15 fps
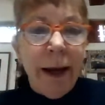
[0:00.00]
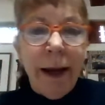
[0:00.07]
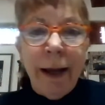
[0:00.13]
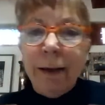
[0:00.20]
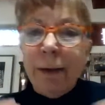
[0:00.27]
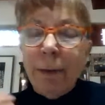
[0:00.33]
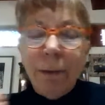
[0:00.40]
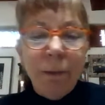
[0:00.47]

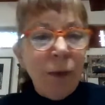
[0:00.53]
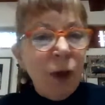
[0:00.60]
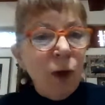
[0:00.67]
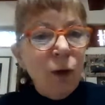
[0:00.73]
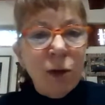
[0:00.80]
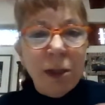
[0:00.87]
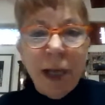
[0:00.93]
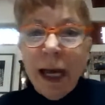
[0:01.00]
And
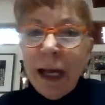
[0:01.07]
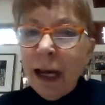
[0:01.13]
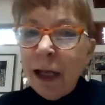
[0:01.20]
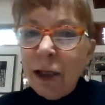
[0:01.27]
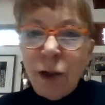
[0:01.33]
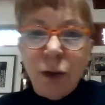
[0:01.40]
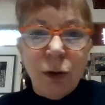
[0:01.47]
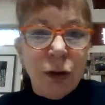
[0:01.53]
use that
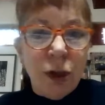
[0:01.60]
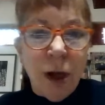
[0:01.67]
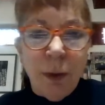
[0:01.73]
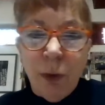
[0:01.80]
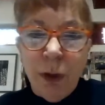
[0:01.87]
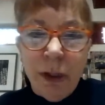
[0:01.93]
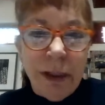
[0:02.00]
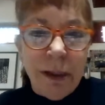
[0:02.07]
as your
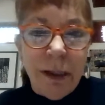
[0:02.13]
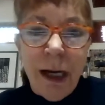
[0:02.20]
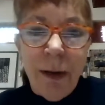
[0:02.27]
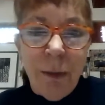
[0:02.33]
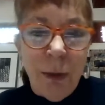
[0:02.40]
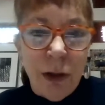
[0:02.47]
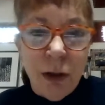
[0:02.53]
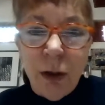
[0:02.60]
summary
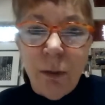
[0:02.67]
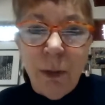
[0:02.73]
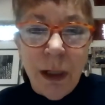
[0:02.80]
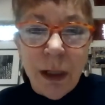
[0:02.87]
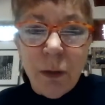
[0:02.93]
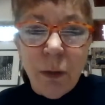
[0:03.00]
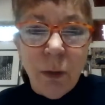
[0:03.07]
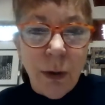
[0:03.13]
statement too,
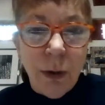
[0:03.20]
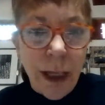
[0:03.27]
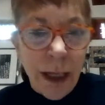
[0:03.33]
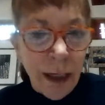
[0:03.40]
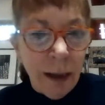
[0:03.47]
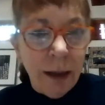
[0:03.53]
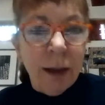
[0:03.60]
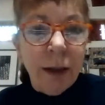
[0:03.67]
because we're
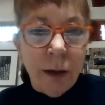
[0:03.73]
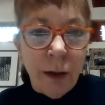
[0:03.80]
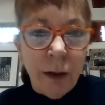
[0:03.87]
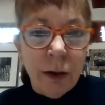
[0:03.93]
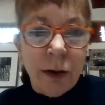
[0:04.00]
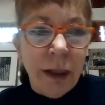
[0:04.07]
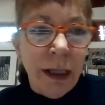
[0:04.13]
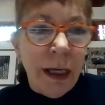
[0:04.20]
getting a little
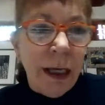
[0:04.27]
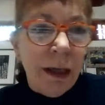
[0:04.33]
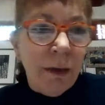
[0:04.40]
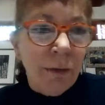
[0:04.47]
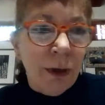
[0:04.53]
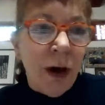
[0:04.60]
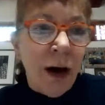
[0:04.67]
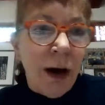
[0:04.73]
close to the end
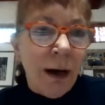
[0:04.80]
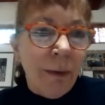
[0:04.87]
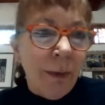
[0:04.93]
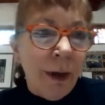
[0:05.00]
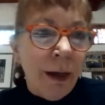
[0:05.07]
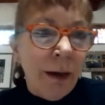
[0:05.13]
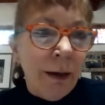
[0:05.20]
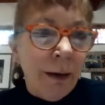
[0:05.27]
of
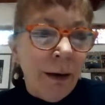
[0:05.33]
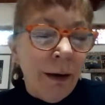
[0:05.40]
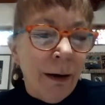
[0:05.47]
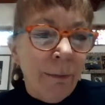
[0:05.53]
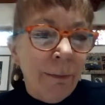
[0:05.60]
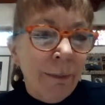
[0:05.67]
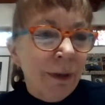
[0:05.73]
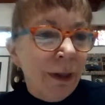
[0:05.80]
time, and
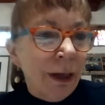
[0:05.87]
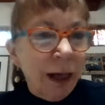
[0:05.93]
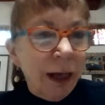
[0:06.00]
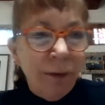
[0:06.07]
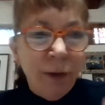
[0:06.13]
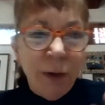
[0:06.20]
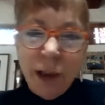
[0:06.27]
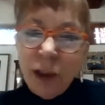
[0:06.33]

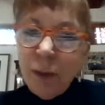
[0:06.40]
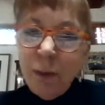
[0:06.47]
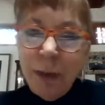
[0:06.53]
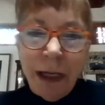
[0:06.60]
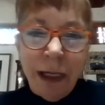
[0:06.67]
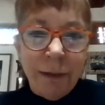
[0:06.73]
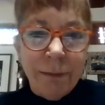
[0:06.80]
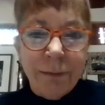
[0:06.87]
give you each a
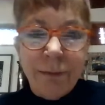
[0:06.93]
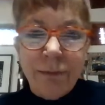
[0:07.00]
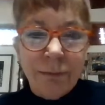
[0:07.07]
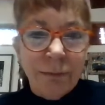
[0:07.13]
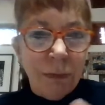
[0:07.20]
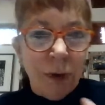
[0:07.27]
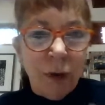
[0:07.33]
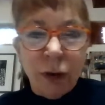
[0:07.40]
minute
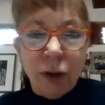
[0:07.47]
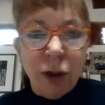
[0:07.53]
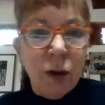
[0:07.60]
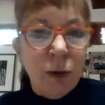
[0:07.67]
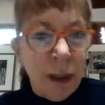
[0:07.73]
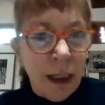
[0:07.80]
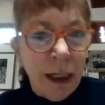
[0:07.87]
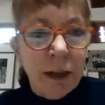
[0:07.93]
or
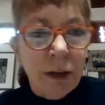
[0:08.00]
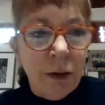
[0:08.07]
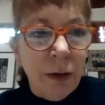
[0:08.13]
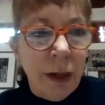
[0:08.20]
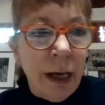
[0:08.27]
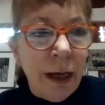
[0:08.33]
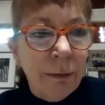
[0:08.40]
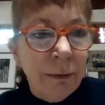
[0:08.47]
so to answer
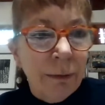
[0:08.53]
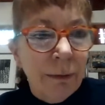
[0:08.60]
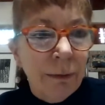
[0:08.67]
that.